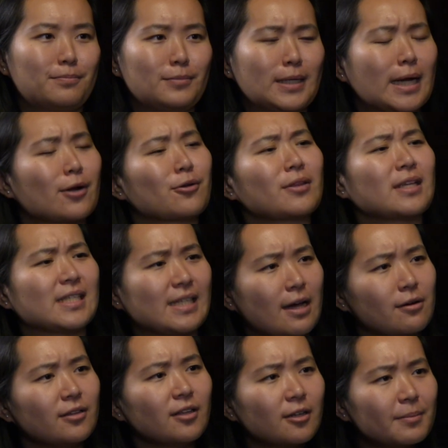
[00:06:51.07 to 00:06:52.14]
narrow things
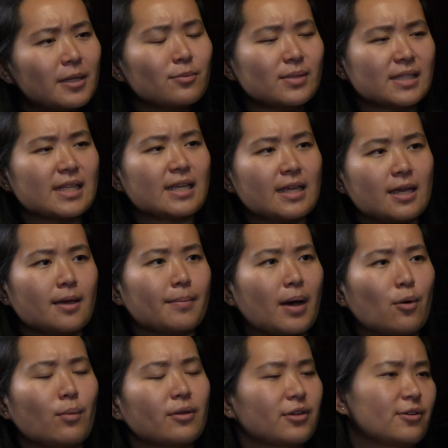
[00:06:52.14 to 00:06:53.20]
down a little bit was thinking
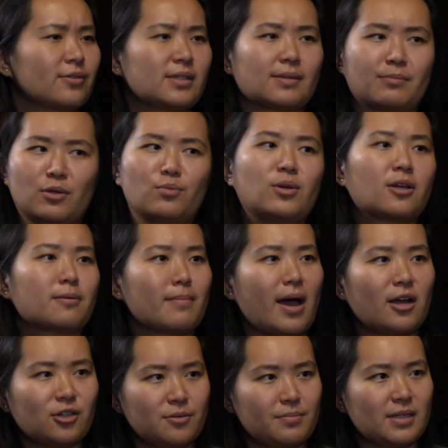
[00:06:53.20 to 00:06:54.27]
about whether it was something we could
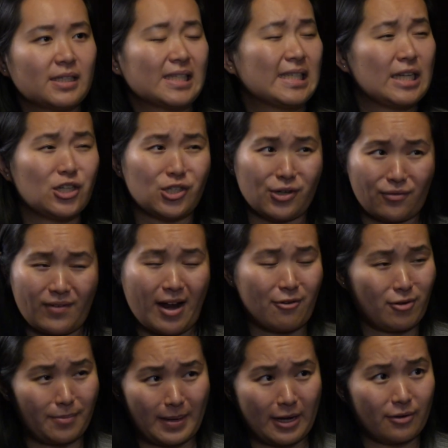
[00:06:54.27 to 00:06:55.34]
imagine being staged at
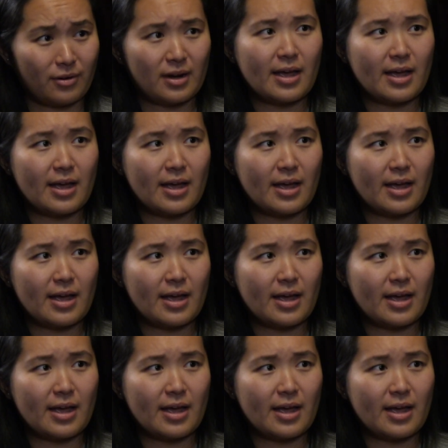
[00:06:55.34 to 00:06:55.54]
Roundabout.